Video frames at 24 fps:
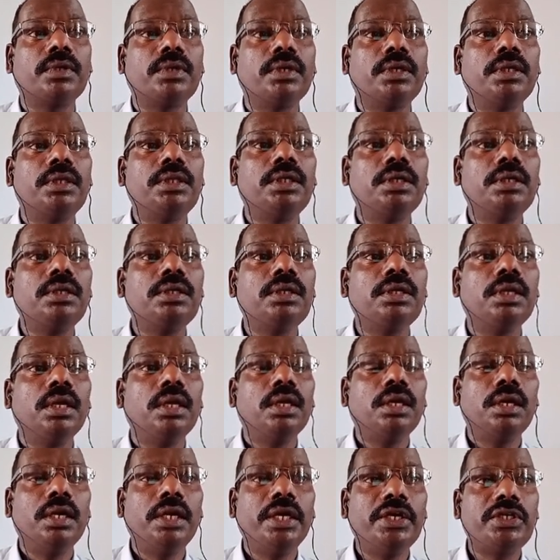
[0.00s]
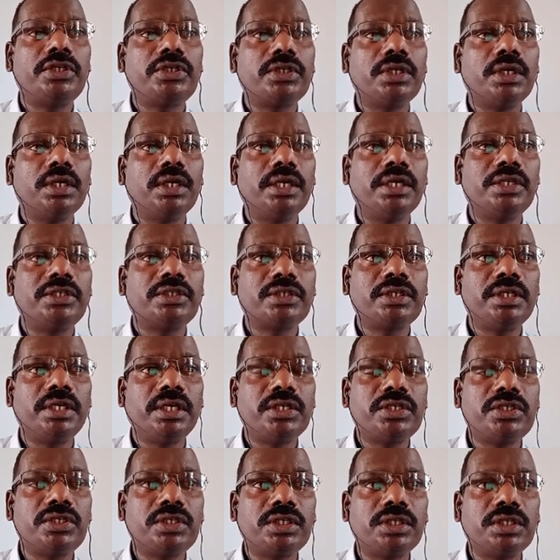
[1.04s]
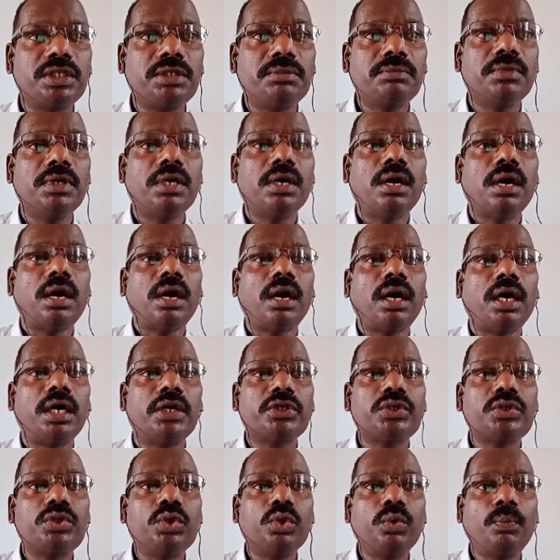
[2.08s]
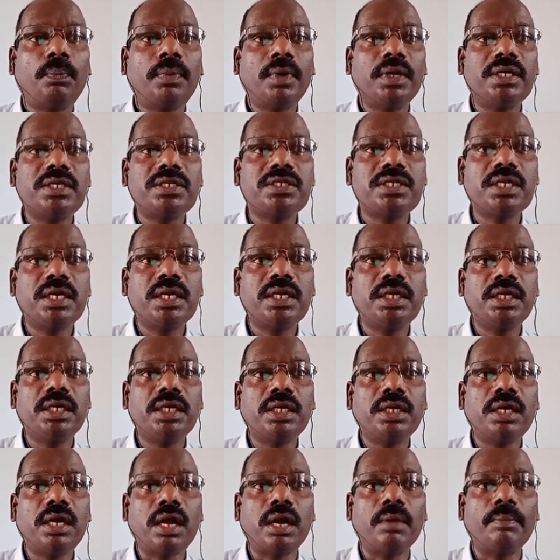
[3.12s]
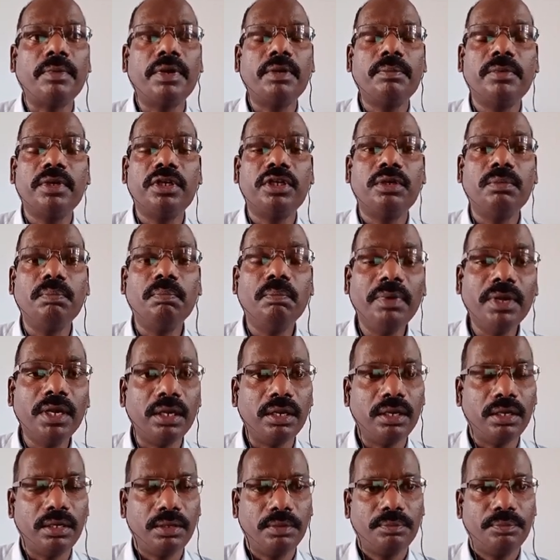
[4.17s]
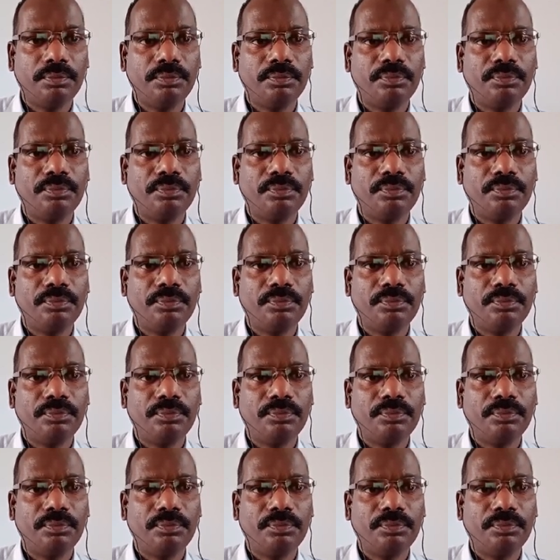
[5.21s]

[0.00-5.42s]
the legislature has to pass an amendment bill,